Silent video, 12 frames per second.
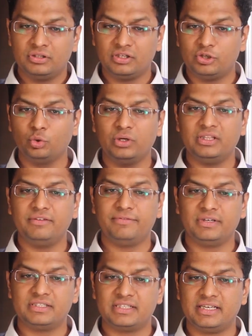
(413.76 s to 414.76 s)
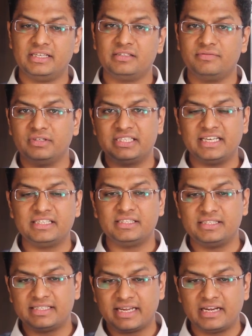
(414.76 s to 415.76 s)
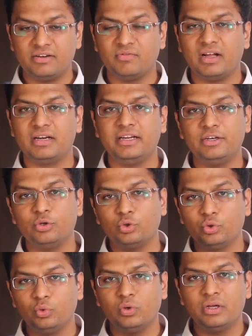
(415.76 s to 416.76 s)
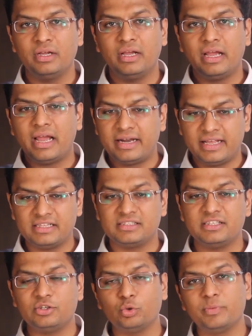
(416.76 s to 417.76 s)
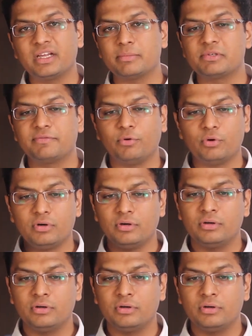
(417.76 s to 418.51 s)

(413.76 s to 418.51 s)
The 2 in the first case will change the second one into 2, and hence the 2 becomes 4.